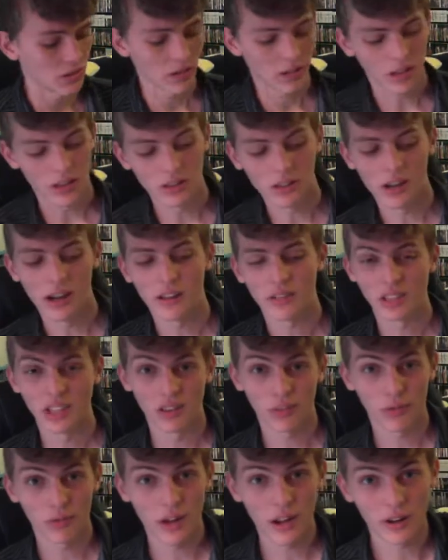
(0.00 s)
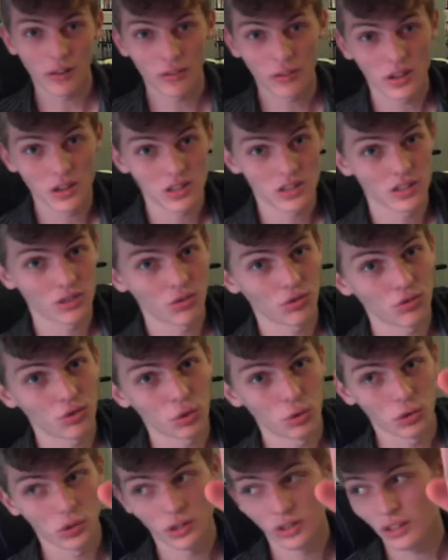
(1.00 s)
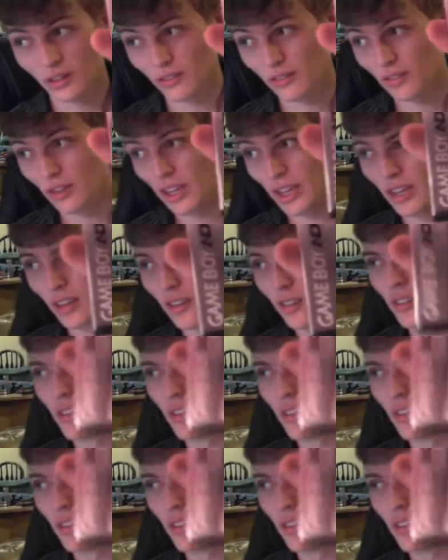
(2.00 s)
And then I also have Final Fantasy 4 Advance.